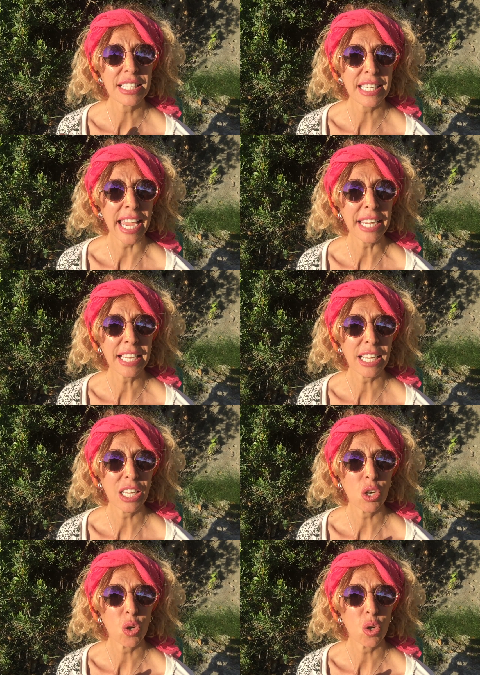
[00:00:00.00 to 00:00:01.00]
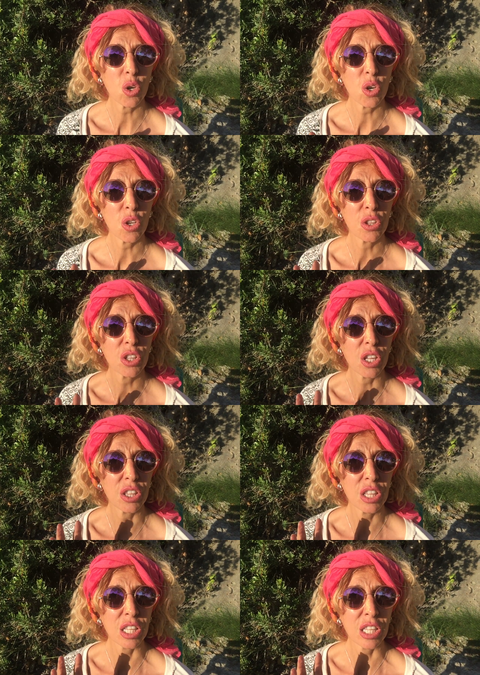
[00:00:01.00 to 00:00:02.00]
Take
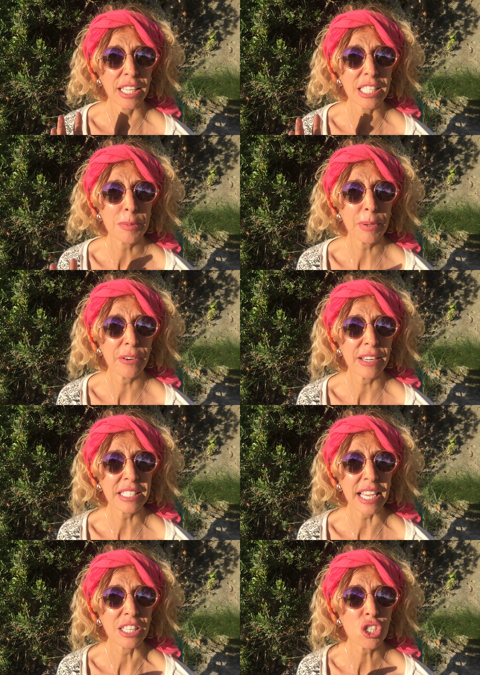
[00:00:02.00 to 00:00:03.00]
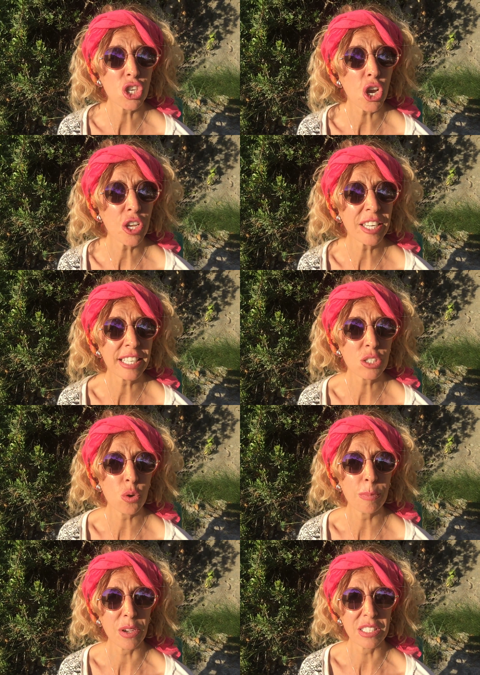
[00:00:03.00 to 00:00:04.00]
the experience and turn it
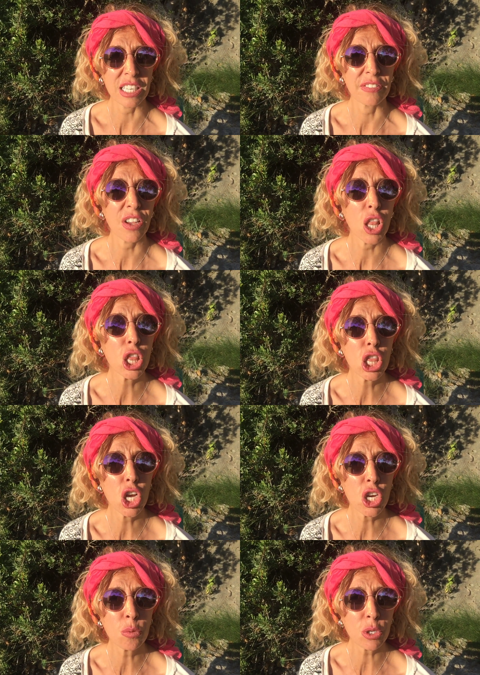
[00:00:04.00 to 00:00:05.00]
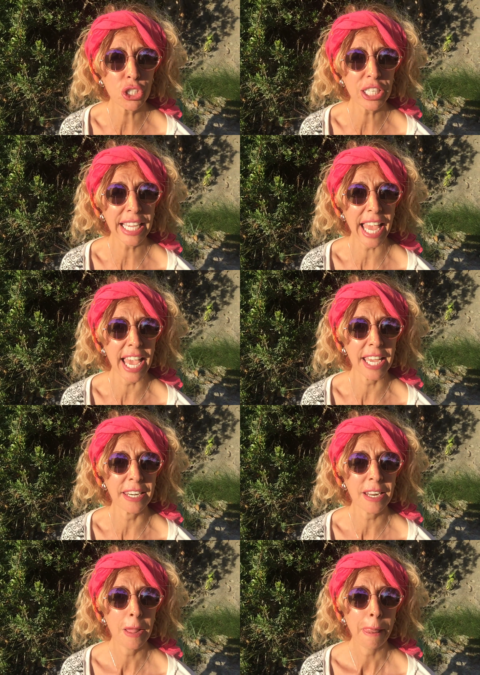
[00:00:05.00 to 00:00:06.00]
into a positive. Learn what you
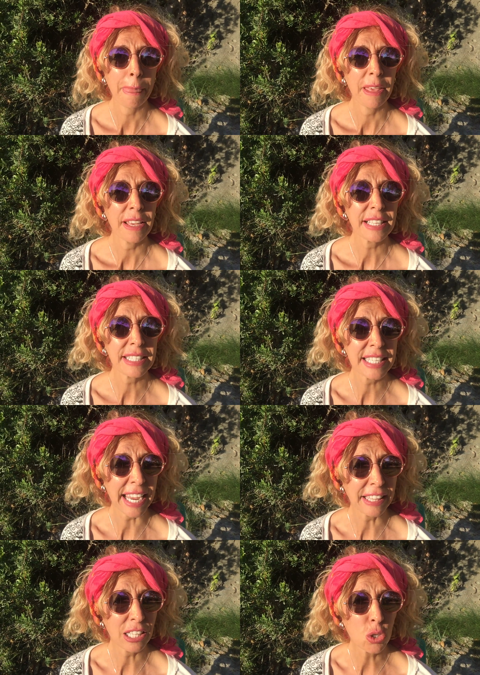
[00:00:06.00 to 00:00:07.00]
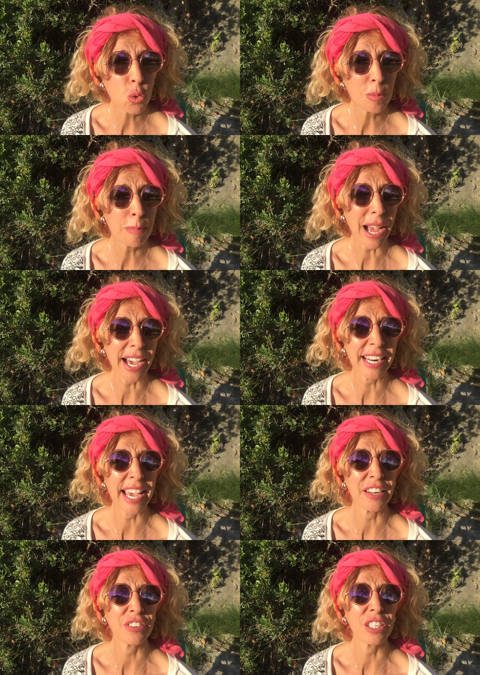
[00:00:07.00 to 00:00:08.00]
can, take the good part
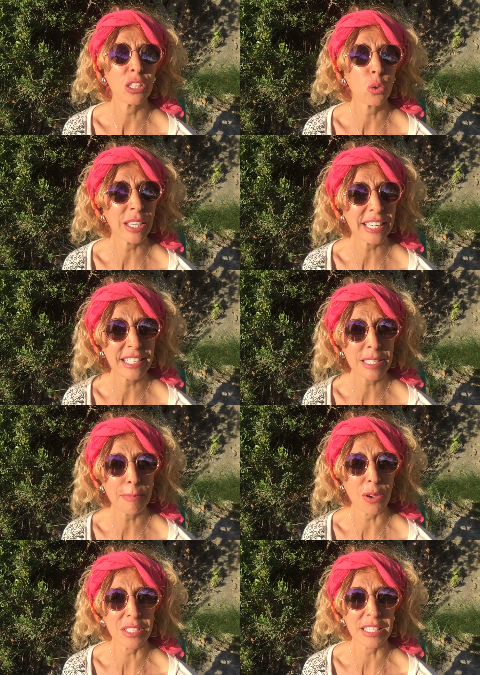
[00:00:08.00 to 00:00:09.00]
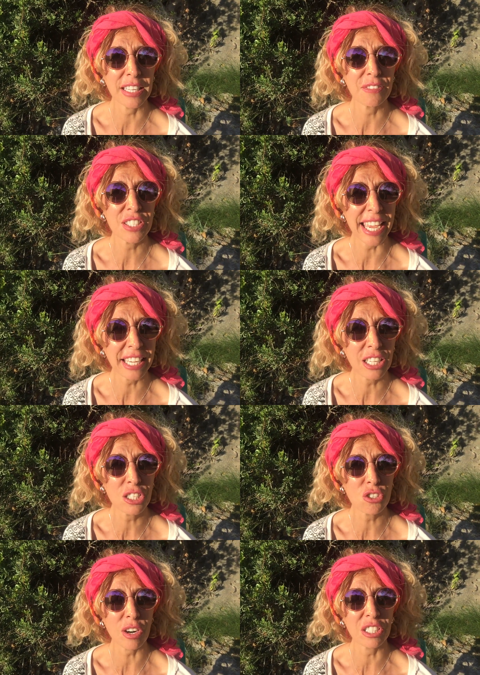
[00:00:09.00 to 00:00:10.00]
out of it, look at it as a positive, take it
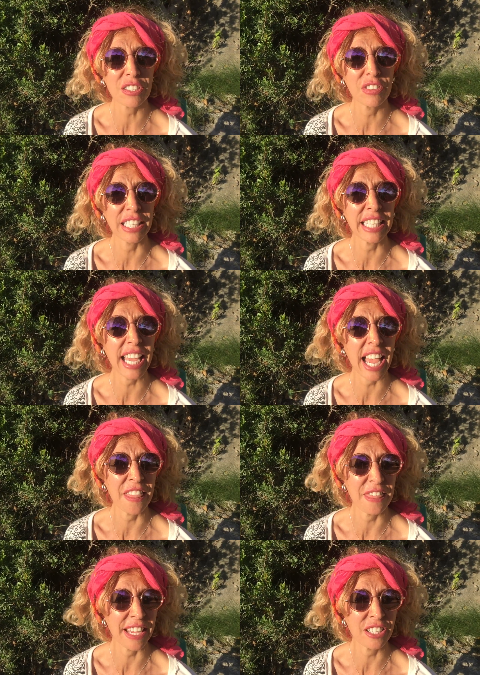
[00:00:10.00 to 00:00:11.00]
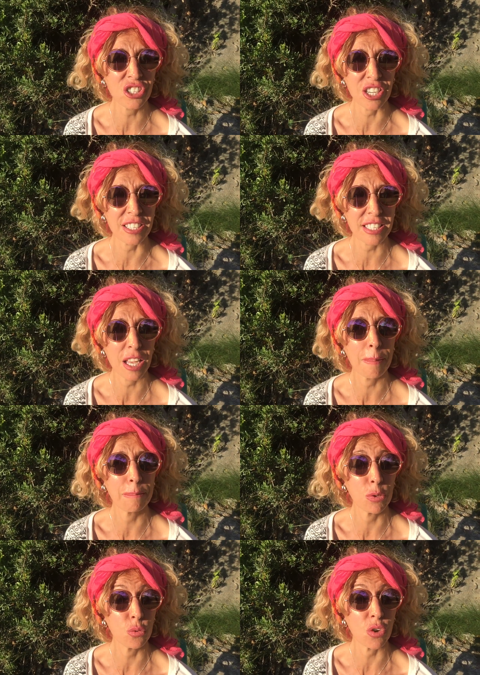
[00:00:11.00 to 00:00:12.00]
constructively, and then just
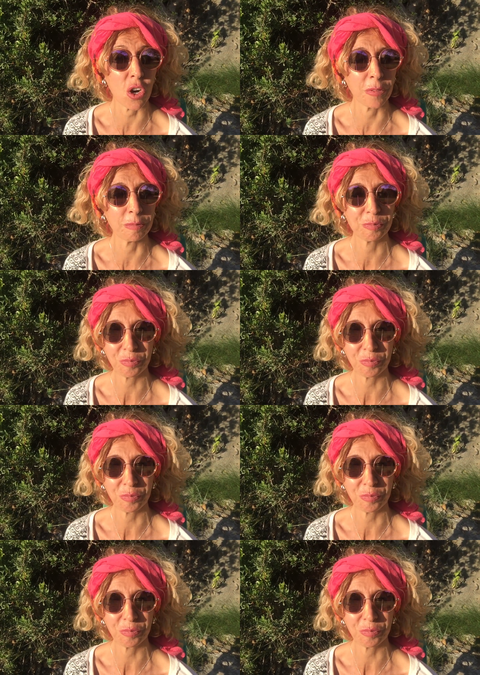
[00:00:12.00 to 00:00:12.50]
move on.